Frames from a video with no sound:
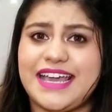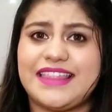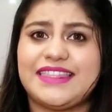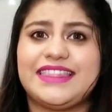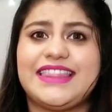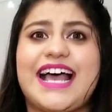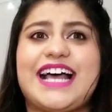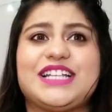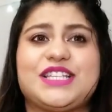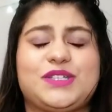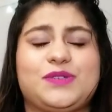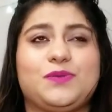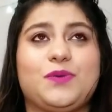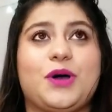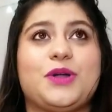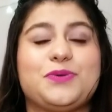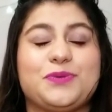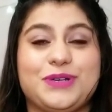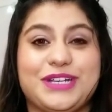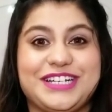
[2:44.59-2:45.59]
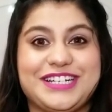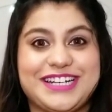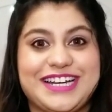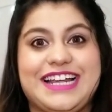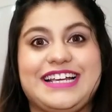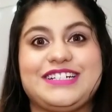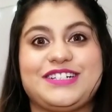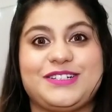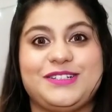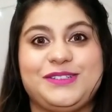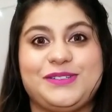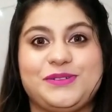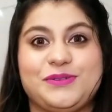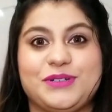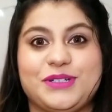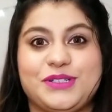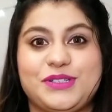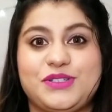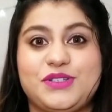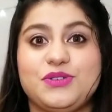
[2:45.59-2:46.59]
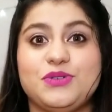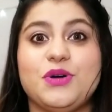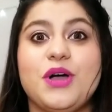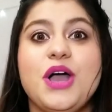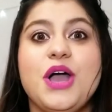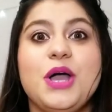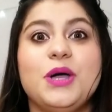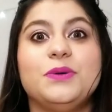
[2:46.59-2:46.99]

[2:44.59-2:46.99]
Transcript: And that's what we international students do.